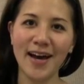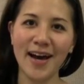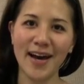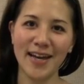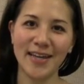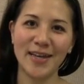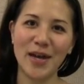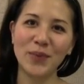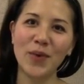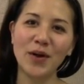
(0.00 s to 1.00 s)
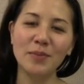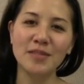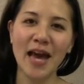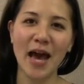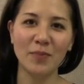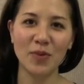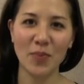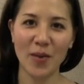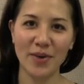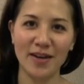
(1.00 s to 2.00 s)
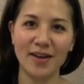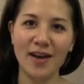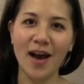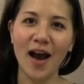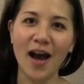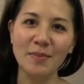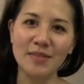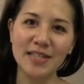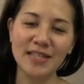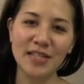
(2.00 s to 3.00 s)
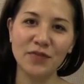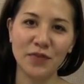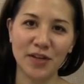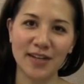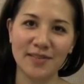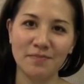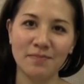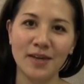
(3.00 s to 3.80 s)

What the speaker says: Hi, and welcome to Happy Mama. I'm Cece Free.